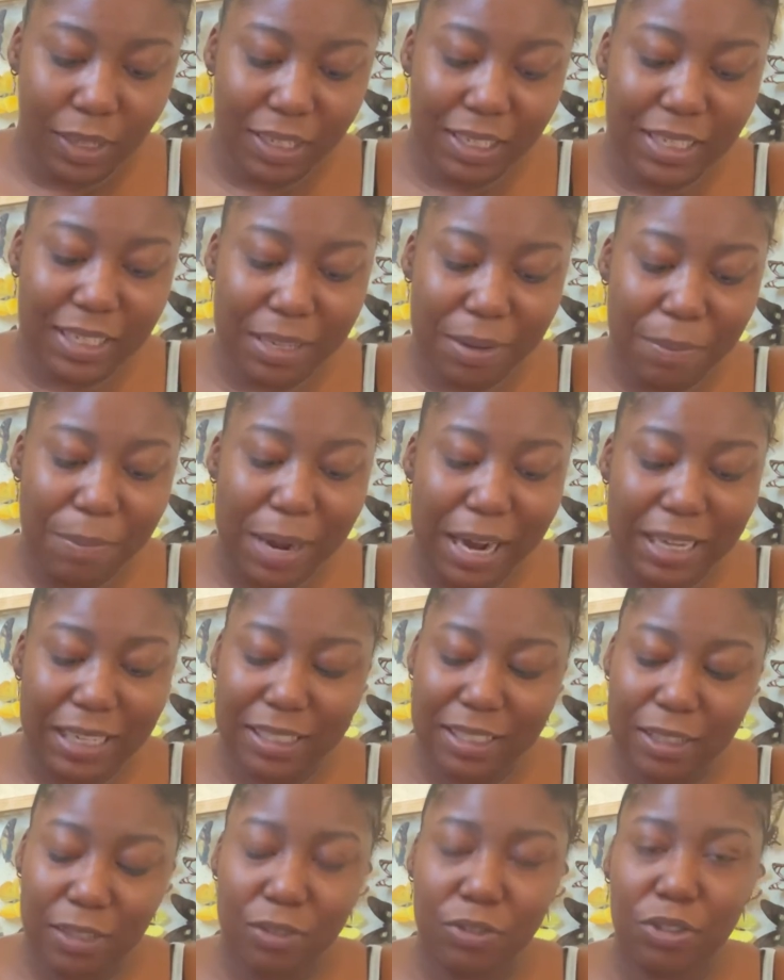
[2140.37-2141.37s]
Somebody
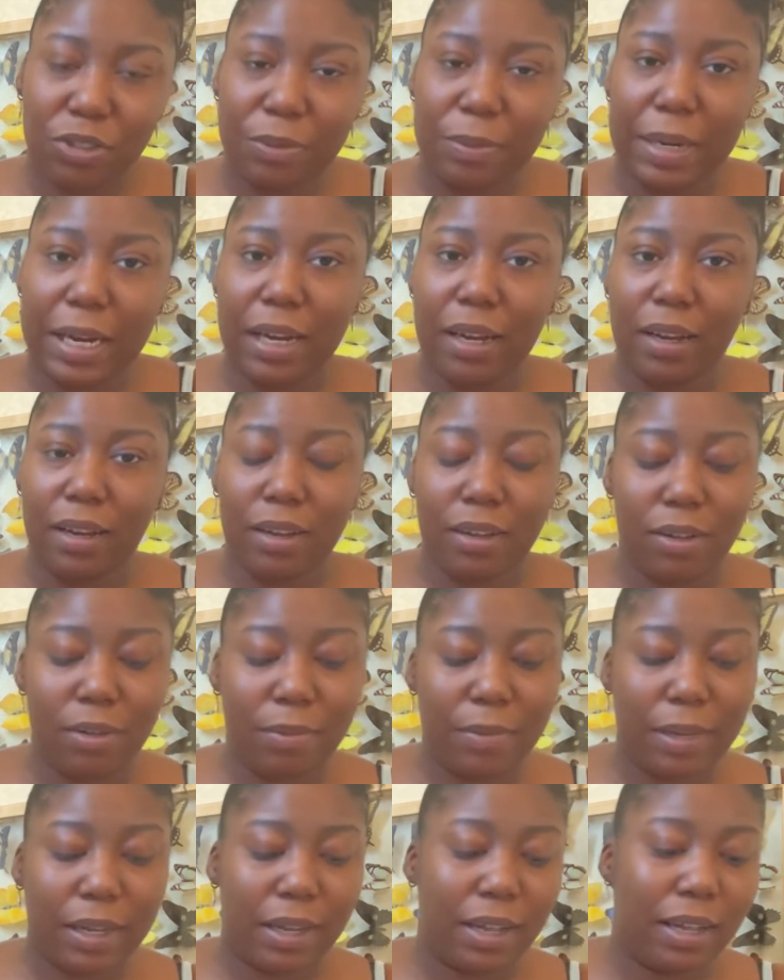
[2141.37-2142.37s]
is so dramatic. Oh
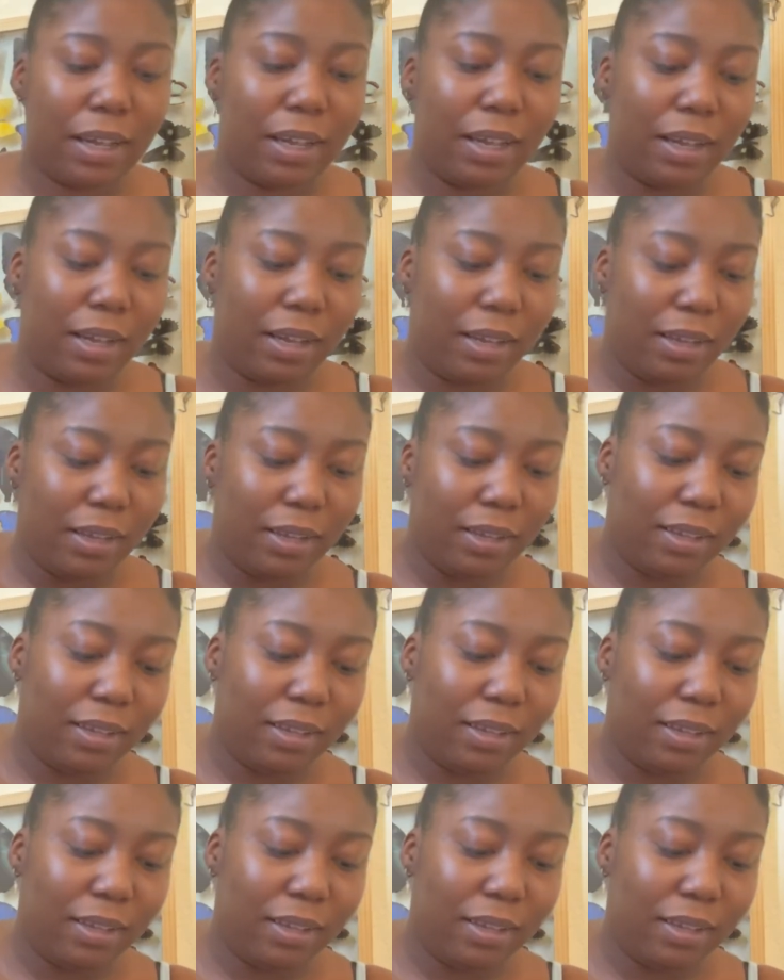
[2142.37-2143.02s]
my God.